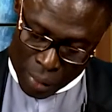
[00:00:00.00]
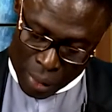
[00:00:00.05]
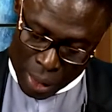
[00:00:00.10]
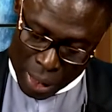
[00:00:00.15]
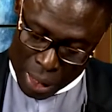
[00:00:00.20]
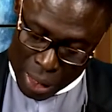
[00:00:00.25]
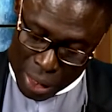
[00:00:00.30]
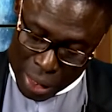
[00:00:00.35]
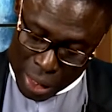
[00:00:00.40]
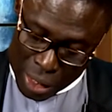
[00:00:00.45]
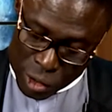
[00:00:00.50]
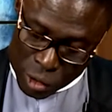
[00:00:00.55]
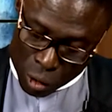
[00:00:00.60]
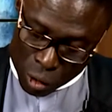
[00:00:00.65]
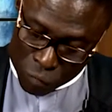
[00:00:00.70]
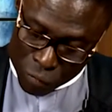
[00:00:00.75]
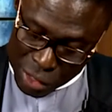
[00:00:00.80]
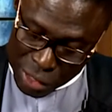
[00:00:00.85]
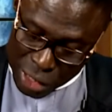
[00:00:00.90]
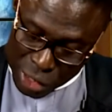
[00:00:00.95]
In this
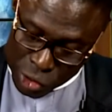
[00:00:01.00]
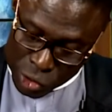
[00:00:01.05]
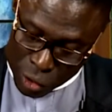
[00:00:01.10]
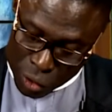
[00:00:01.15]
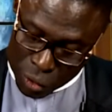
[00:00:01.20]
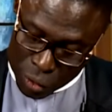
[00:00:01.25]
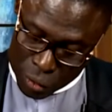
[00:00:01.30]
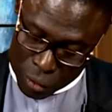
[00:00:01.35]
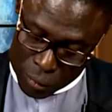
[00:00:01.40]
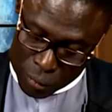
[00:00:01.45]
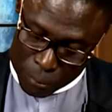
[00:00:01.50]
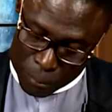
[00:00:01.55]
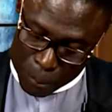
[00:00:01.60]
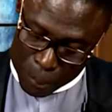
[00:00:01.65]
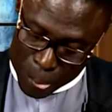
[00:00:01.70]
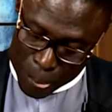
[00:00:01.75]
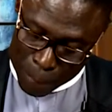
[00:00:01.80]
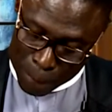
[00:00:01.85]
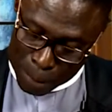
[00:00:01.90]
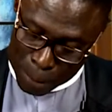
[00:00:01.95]
conversation,
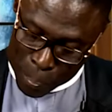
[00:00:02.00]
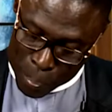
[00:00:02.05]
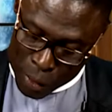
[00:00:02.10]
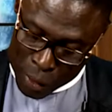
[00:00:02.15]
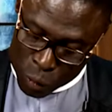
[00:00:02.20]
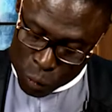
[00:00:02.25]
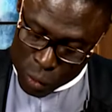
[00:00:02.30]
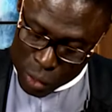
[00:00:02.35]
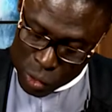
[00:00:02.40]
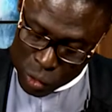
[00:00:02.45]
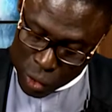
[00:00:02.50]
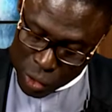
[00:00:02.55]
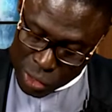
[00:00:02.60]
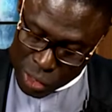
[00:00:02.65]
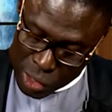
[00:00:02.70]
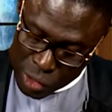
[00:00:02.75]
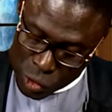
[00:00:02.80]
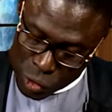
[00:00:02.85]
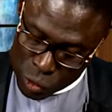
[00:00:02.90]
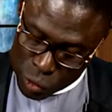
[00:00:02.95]
we
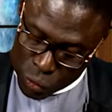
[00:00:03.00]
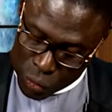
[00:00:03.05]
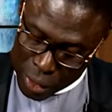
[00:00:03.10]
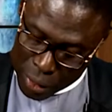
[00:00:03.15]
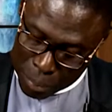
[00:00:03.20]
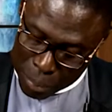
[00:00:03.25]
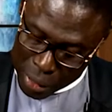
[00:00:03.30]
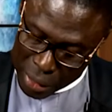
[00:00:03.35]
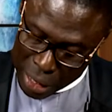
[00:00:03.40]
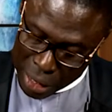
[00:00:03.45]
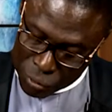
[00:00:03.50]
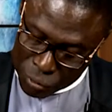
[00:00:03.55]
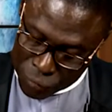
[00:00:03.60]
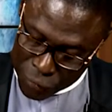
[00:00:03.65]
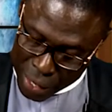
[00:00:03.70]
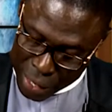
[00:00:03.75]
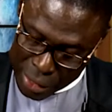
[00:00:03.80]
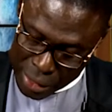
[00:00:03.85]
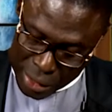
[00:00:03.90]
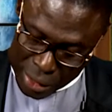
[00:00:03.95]
notice two important
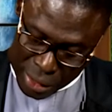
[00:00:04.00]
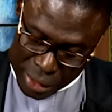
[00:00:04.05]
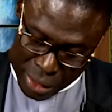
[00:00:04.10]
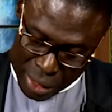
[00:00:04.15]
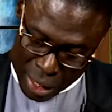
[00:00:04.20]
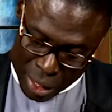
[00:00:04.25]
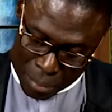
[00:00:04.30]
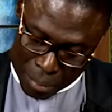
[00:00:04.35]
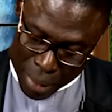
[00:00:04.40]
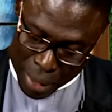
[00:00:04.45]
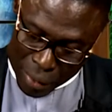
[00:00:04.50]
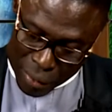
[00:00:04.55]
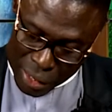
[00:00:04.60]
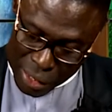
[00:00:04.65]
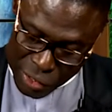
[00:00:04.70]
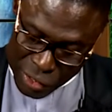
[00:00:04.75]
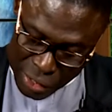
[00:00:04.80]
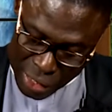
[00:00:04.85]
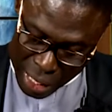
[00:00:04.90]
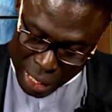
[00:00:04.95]
facts about
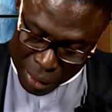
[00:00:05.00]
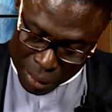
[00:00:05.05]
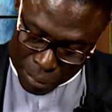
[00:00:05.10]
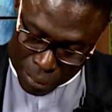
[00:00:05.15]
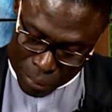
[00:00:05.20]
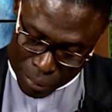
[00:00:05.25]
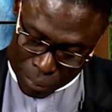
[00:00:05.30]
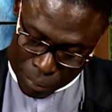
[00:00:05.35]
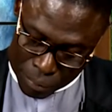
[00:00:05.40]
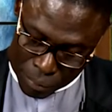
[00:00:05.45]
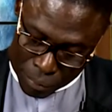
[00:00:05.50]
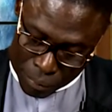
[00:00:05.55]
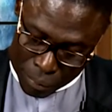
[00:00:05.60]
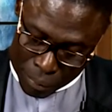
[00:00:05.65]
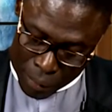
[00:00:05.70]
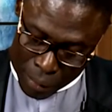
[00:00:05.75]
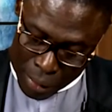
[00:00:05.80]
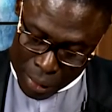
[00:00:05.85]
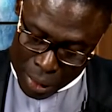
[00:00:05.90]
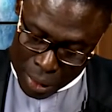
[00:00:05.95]
the scribe.
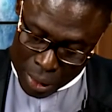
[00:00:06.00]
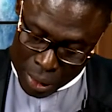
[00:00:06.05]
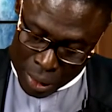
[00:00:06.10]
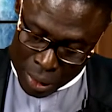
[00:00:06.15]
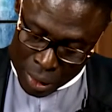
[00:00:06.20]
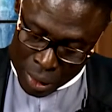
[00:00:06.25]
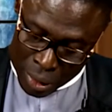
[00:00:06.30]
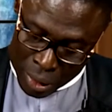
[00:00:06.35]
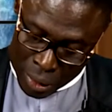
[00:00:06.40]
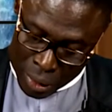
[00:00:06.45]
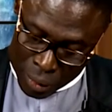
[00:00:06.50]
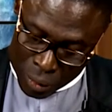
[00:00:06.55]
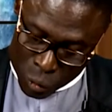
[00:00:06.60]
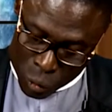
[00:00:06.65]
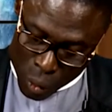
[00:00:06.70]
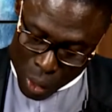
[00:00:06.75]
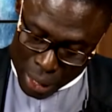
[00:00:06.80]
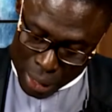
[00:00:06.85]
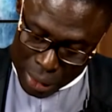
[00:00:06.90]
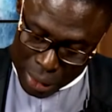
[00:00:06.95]

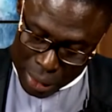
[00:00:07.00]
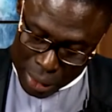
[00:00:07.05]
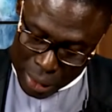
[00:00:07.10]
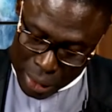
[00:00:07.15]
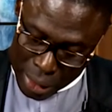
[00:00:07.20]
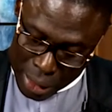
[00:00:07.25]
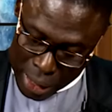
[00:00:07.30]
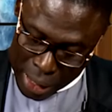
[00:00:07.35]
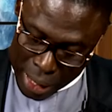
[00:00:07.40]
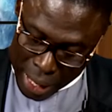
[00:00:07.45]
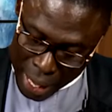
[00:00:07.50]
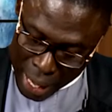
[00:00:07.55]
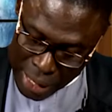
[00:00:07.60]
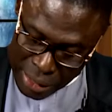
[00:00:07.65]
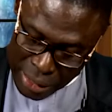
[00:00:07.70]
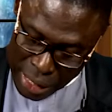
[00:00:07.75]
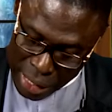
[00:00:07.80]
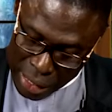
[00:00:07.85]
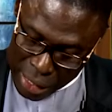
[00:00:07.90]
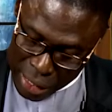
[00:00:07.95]
One, he
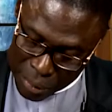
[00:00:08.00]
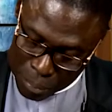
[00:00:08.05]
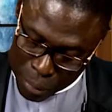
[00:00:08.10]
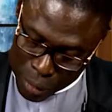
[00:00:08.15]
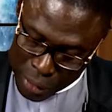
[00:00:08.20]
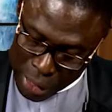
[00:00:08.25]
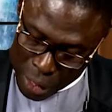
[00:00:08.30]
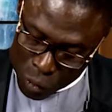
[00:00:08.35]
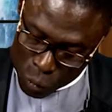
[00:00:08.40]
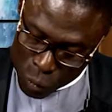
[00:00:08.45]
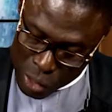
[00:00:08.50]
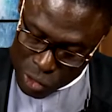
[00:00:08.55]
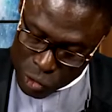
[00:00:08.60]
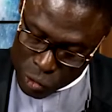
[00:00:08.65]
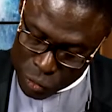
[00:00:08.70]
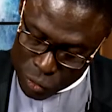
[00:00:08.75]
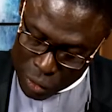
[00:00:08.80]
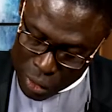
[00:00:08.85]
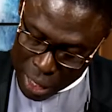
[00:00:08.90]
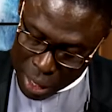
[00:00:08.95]
asked an important
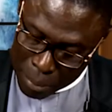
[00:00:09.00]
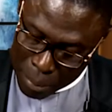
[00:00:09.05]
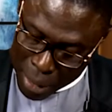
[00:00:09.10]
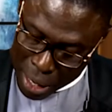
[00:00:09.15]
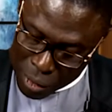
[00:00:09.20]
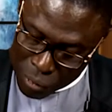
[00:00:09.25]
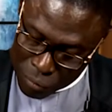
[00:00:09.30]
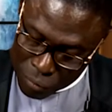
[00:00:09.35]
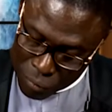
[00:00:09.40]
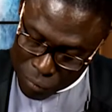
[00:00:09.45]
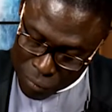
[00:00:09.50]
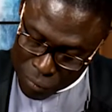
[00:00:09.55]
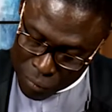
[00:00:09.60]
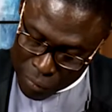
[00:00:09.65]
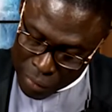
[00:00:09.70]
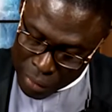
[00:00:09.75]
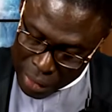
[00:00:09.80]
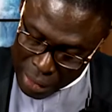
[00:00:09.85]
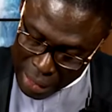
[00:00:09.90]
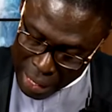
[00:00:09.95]
question about
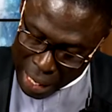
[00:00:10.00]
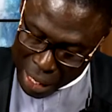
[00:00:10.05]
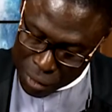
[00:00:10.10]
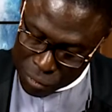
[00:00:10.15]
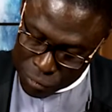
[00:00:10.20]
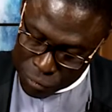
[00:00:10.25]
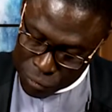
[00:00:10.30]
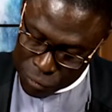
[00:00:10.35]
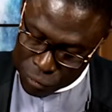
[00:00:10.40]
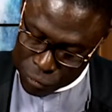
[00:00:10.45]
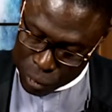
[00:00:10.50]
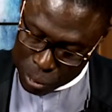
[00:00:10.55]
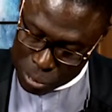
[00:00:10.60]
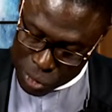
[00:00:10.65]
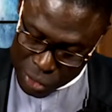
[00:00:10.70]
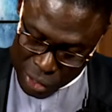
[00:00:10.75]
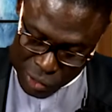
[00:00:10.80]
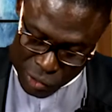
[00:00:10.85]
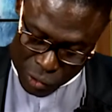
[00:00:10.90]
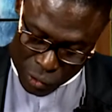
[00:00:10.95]
life
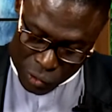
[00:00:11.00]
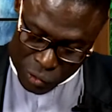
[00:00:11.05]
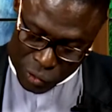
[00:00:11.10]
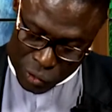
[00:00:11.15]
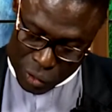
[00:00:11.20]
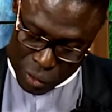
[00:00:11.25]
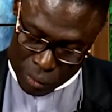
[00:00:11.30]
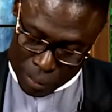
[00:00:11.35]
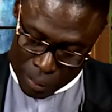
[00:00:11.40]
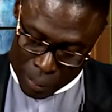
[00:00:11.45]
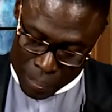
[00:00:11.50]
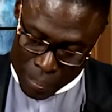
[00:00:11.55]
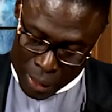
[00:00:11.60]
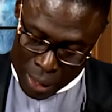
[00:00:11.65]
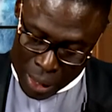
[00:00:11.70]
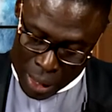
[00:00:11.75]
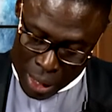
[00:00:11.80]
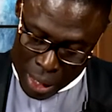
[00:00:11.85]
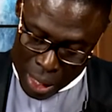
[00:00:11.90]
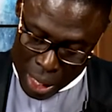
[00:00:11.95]
from Jesus
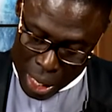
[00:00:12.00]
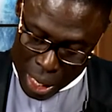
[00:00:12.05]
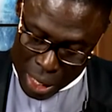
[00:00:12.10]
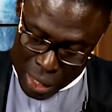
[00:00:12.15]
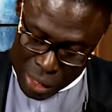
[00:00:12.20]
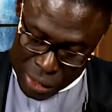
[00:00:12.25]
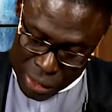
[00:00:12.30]
and